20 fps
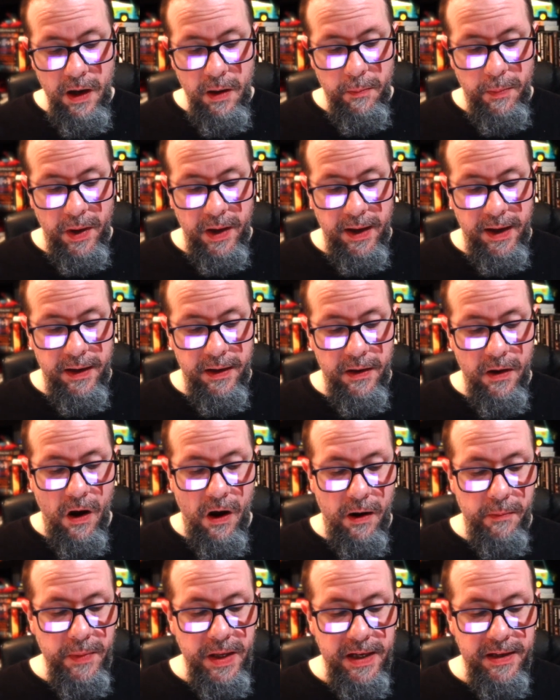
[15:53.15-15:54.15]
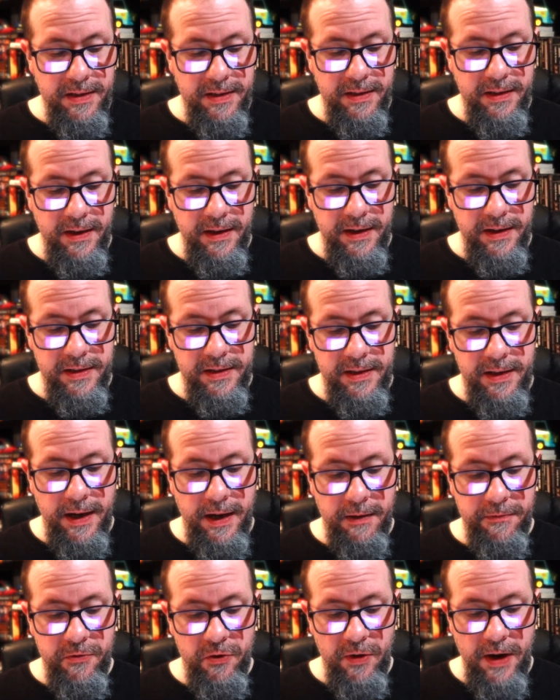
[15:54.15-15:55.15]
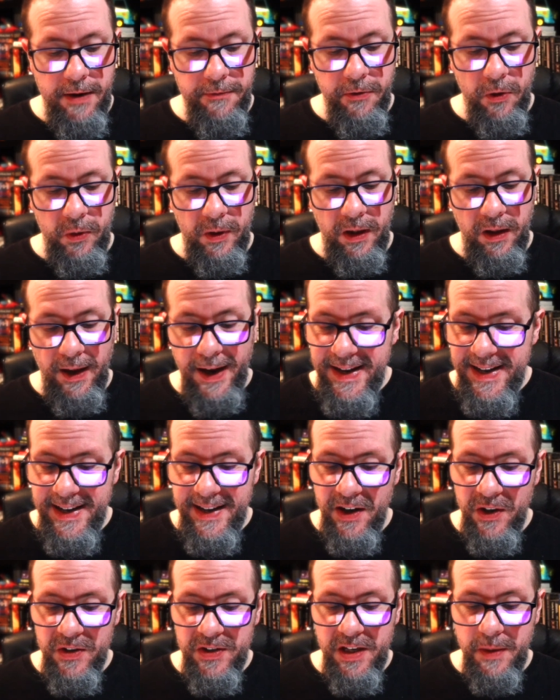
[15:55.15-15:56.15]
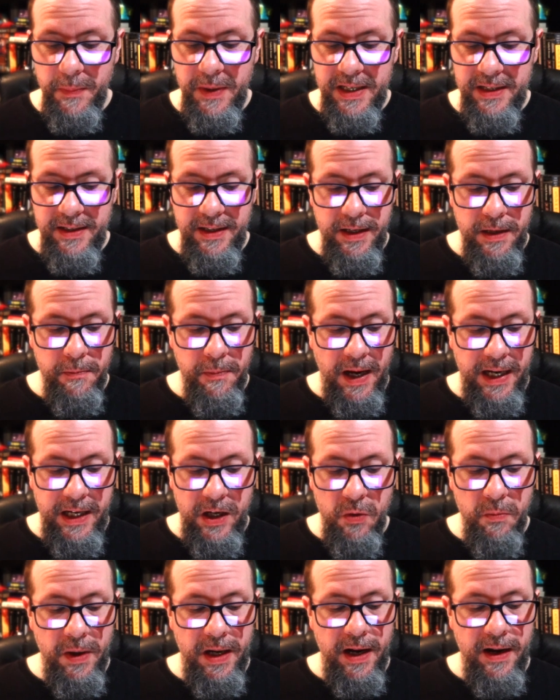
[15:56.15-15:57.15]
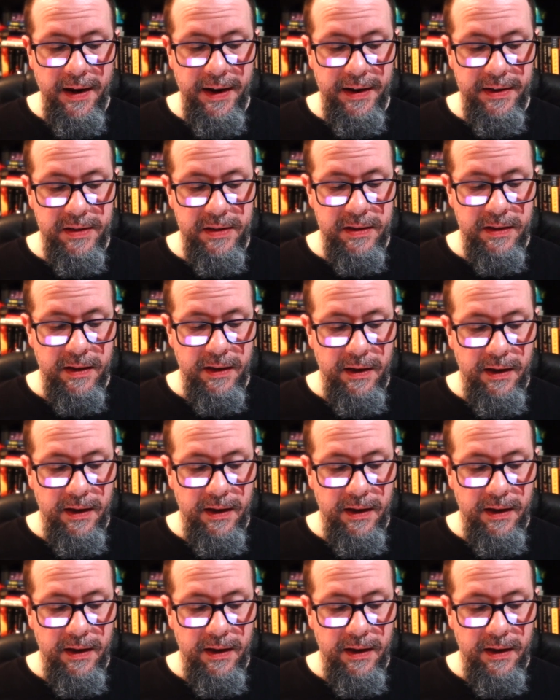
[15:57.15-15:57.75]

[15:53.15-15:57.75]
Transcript: But in ominous signs that have traveled light years to be seen by human eyes,